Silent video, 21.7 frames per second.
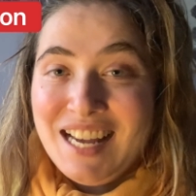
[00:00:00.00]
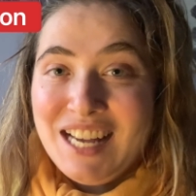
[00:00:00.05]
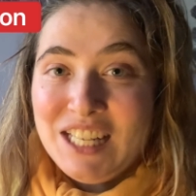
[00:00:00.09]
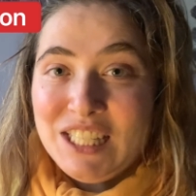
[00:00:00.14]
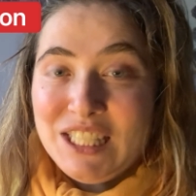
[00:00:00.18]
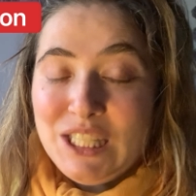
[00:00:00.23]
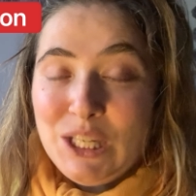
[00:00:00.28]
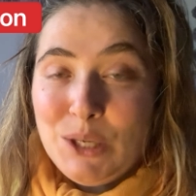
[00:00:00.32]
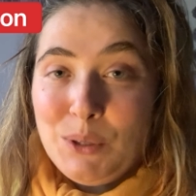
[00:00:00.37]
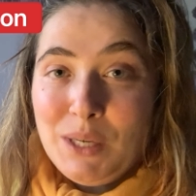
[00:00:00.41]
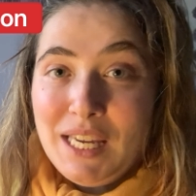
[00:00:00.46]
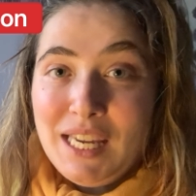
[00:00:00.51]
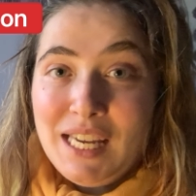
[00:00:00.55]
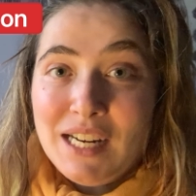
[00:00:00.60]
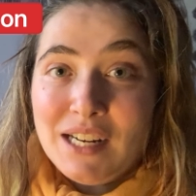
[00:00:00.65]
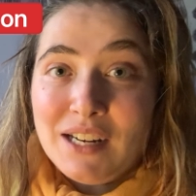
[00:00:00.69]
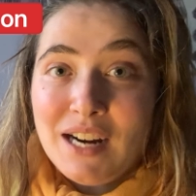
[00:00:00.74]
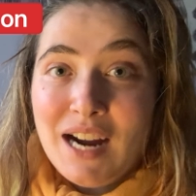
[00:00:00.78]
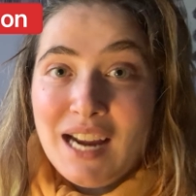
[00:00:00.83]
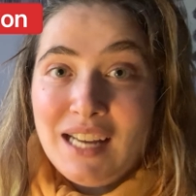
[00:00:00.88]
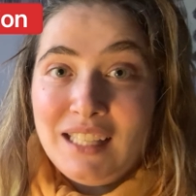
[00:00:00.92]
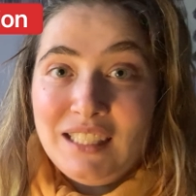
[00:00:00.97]
So
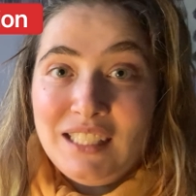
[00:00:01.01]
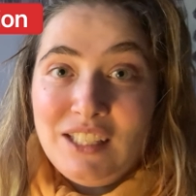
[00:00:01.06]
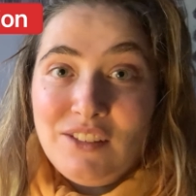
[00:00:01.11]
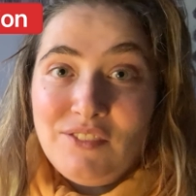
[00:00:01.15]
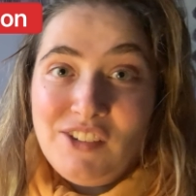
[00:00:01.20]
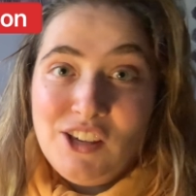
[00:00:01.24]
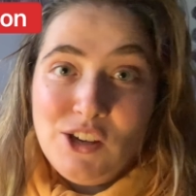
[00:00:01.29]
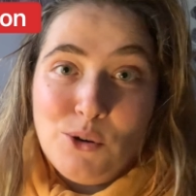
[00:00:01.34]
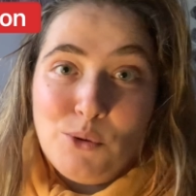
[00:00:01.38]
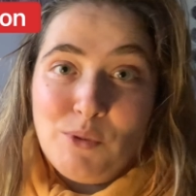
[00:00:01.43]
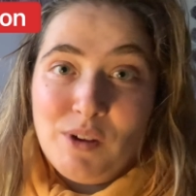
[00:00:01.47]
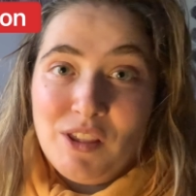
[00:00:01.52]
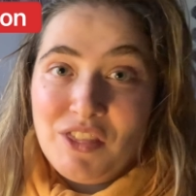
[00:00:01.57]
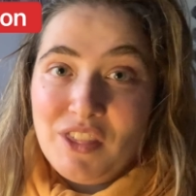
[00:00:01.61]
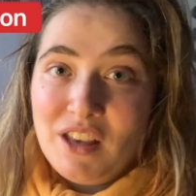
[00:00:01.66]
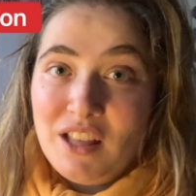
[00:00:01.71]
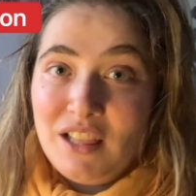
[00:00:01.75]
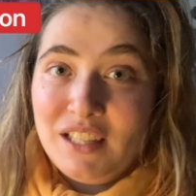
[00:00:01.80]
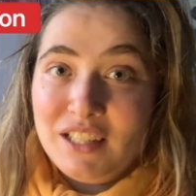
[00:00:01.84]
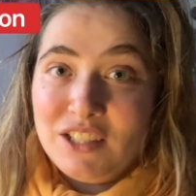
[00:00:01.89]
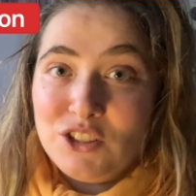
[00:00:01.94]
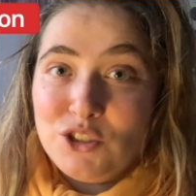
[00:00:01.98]
here I leave you with
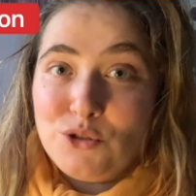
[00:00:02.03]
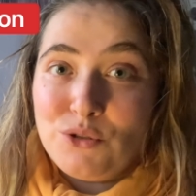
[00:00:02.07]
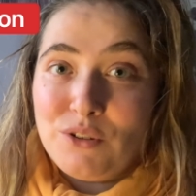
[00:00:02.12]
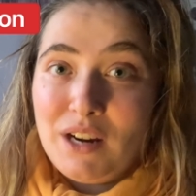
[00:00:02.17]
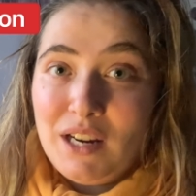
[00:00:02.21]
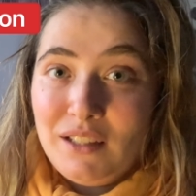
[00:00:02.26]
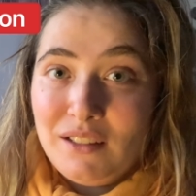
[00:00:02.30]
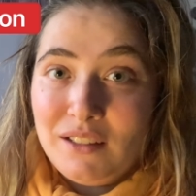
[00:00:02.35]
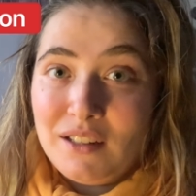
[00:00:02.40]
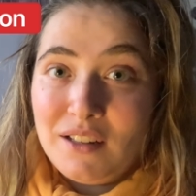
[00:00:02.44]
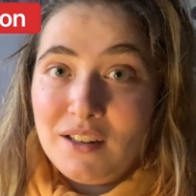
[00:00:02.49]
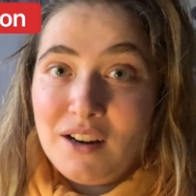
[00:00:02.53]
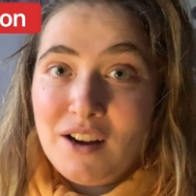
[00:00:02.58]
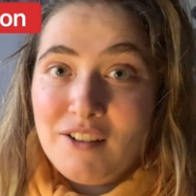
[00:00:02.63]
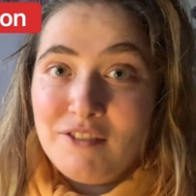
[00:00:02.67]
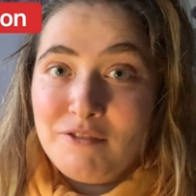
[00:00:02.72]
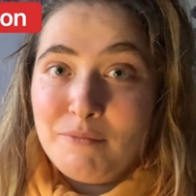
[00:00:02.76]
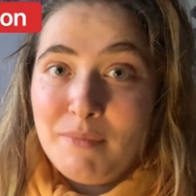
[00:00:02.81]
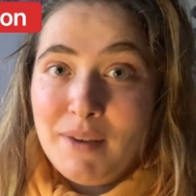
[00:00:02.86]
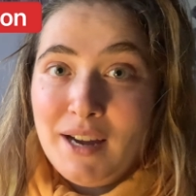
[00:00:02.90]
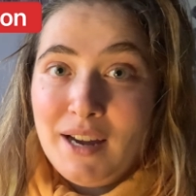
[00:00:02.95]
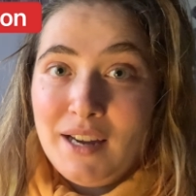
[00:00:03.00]
a little trailer of
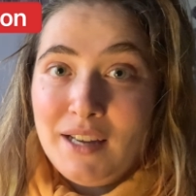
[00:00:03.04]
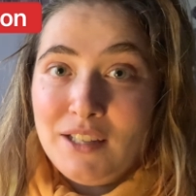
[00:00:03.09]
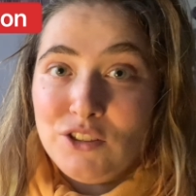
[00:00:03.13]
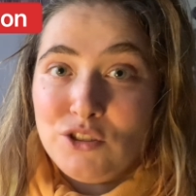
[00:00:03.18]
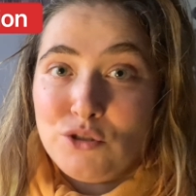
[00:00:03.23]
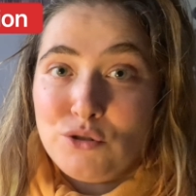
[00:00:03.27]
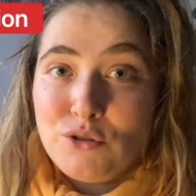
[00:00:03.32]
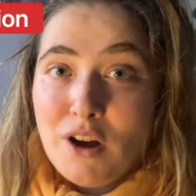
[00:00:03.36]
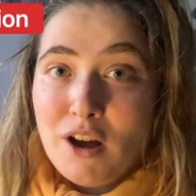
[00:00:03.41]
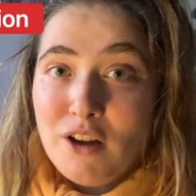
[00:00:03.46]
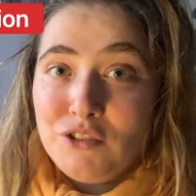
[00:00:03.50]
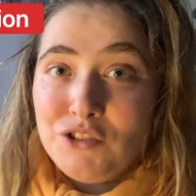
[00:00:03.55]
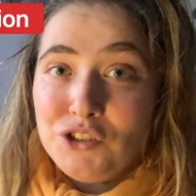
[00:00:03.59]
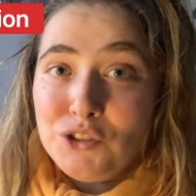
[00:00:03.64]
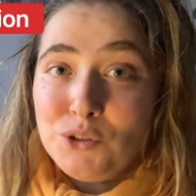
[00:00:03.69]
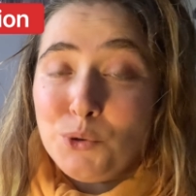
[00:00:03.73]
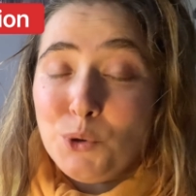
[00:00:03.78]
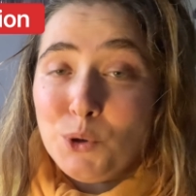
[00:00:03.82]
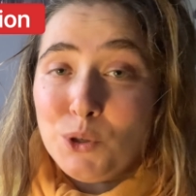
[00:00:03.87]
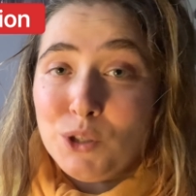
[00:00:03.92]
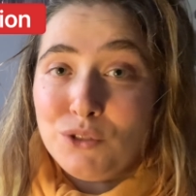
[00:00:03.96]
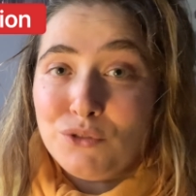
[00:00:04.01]
my astrology
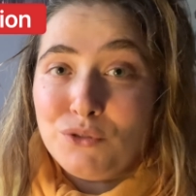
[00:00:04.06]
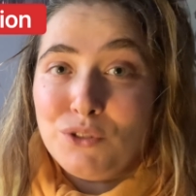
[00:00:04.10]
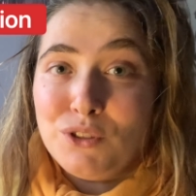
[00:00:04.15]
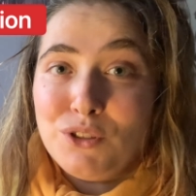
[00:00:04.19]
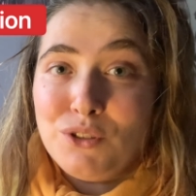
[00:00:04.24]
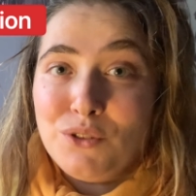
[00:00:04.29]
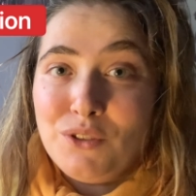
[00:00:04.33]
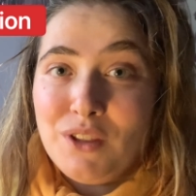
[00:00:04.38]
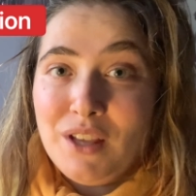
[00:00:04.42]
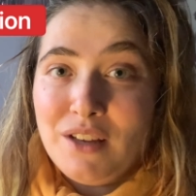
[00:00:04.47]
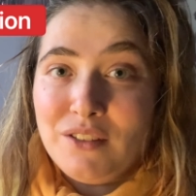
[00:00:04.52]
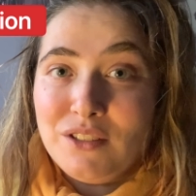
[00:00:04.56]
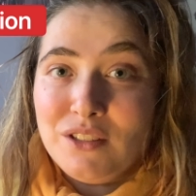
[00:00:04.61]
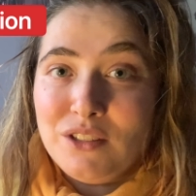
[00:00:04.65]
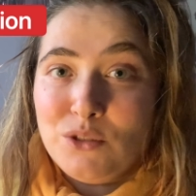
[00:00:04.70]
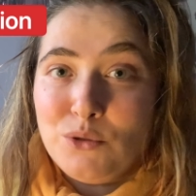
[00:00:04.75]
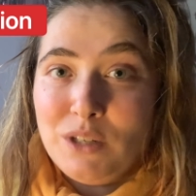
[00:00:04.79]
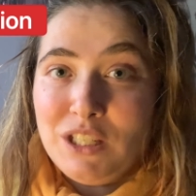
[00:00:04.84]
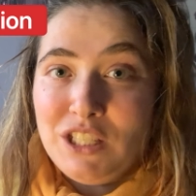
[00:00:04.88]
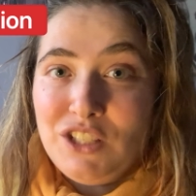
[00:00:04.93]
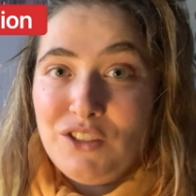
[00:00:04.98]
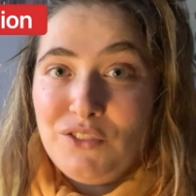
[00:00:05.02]
course for
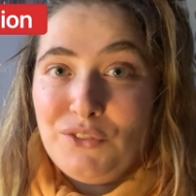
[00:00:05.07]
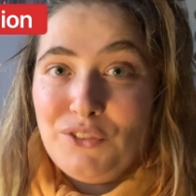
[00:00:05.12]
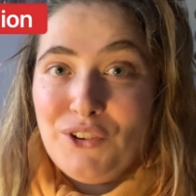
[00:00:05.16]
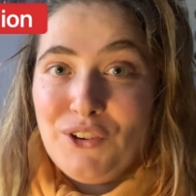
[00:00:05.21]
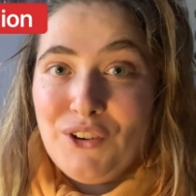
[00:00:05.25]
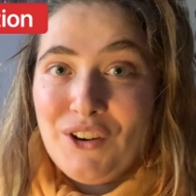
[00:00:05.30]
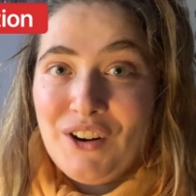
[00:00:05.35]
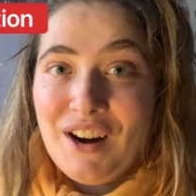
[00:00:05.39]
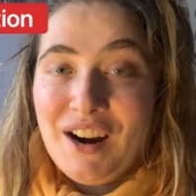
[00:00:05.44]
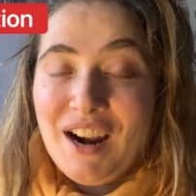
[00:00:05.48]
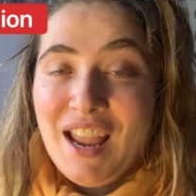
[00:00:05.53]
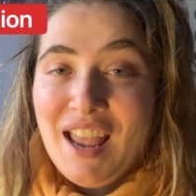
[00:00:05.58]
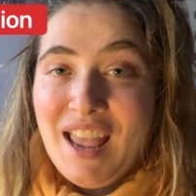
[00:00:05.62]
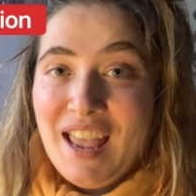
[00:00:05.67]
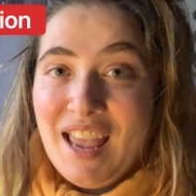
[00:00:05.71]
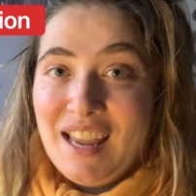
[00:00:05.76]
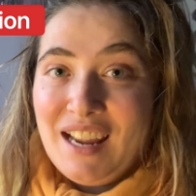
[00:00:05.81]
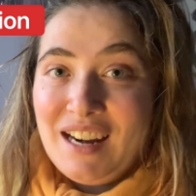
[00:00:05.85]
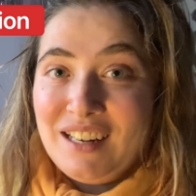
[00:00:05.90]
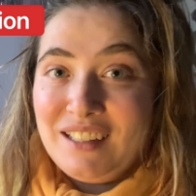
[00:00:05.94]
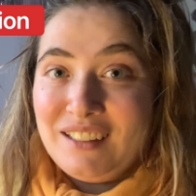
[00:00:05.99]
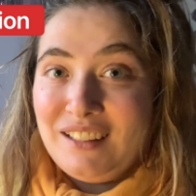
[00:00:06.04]
2024,
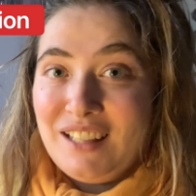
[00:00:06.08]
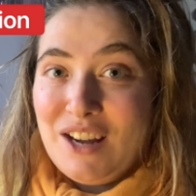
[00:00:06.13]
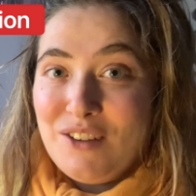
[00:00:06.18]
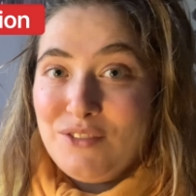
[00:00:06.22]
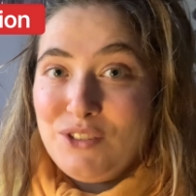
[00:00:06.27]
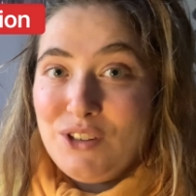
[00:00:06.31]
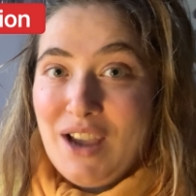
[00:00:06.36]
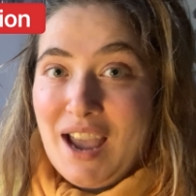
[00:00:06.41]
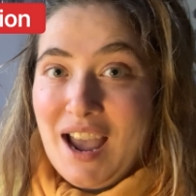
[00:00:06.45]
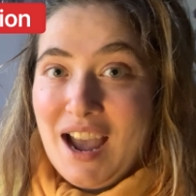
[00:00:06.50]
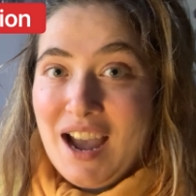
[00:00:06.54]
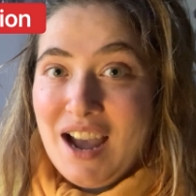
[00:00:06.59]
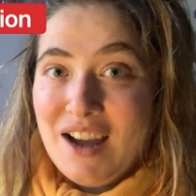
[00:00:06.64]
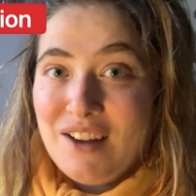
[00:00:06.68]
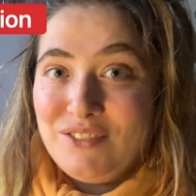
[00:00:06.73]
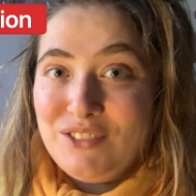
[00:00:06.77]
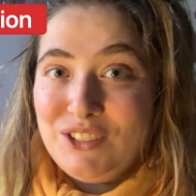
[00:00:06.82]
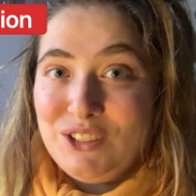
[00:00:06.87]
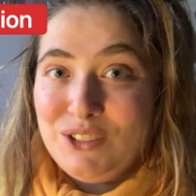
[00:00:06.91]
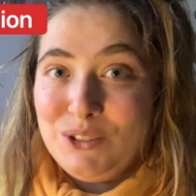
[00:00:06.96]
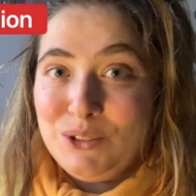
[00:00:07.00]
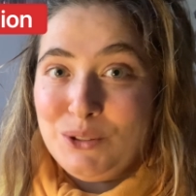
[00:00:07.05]
and I'd love to have
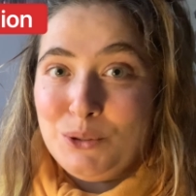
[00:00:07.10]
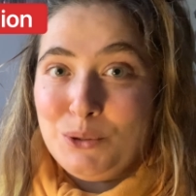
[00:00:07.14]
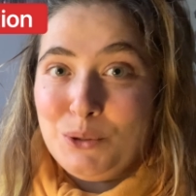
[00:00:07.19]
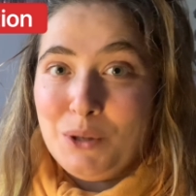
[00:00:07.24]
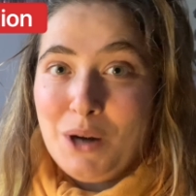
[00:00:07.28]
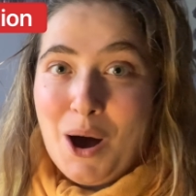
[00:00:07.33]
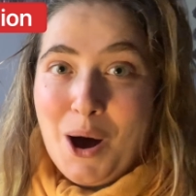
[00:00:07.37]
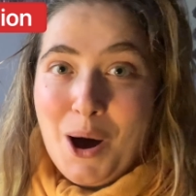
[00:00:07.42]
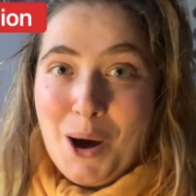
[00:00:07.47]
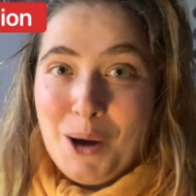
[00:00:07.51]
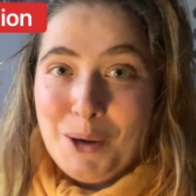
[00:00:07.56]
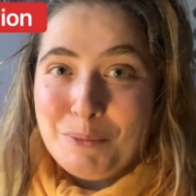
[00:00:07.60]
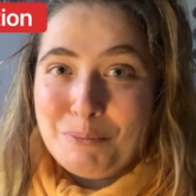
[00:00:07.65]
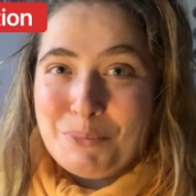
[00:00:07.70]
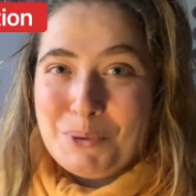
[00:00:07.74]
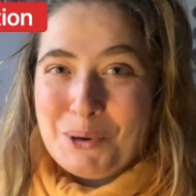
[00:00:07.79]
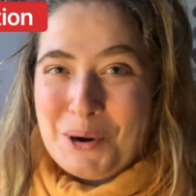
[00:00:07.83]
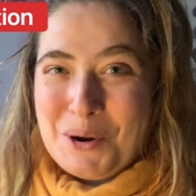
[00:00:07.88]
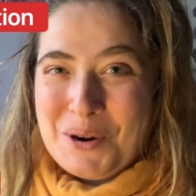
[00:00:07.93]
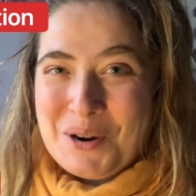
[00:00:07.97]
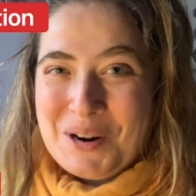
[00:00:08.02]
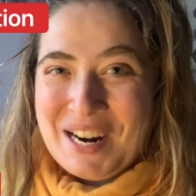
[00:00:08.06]
you on
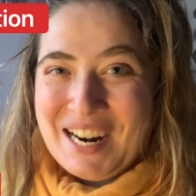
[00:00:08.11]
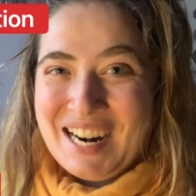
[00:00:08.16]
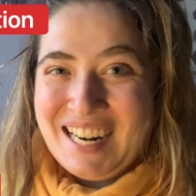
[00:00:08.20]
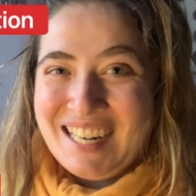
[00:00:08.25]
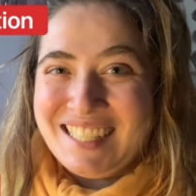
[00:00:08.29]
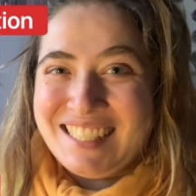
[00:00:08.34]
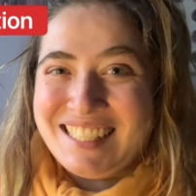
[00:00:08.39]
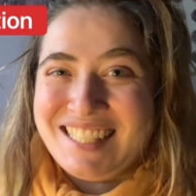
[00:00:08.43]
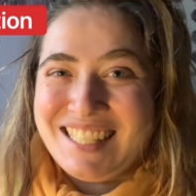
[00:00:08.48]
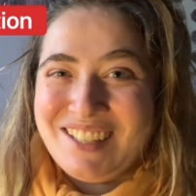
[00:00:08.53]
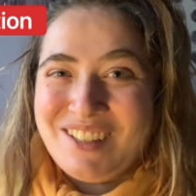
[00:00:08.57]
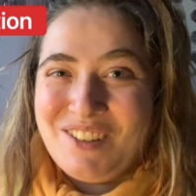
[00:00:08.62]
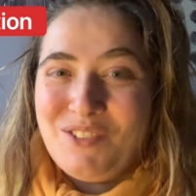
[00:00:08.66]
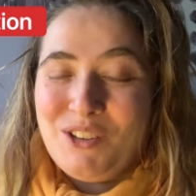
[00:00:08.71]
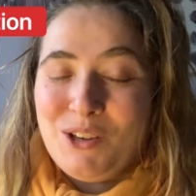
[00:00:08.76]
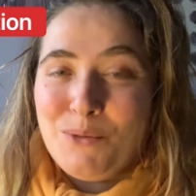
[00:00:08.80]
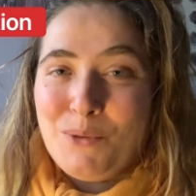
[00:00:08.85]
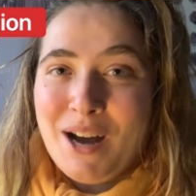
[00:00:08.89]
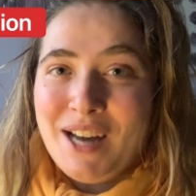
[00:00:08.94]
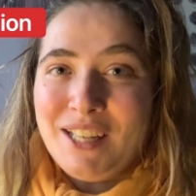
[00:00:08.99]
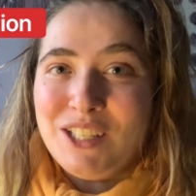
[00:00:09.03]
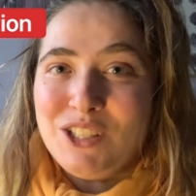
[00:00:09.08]
board. So if you
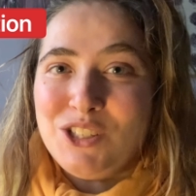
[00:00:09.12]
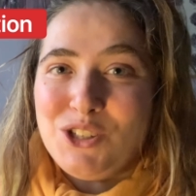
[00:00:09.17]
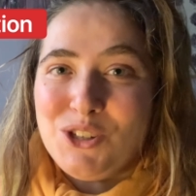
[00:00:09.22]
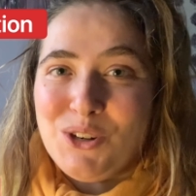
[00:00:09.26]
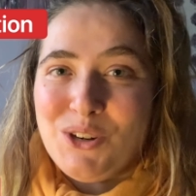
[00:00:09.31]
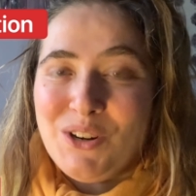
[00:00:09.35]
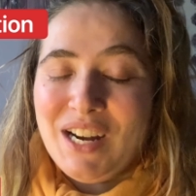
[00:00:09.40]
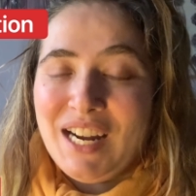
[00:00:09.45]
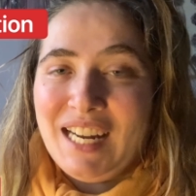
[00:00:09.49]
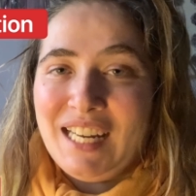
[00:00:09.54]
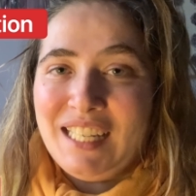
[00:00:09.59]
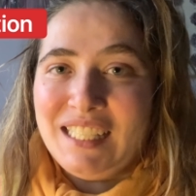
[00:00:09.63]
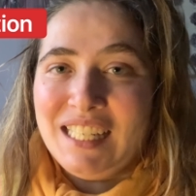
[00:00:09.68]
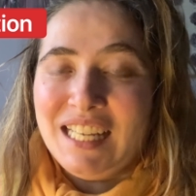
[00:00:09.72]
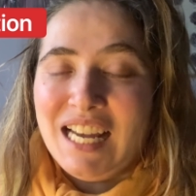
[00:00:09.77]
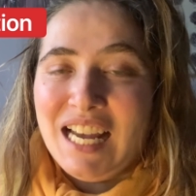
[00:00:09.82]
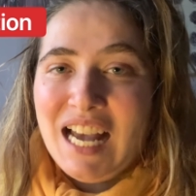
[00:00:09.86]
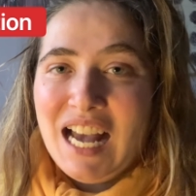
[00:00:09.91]
want to join,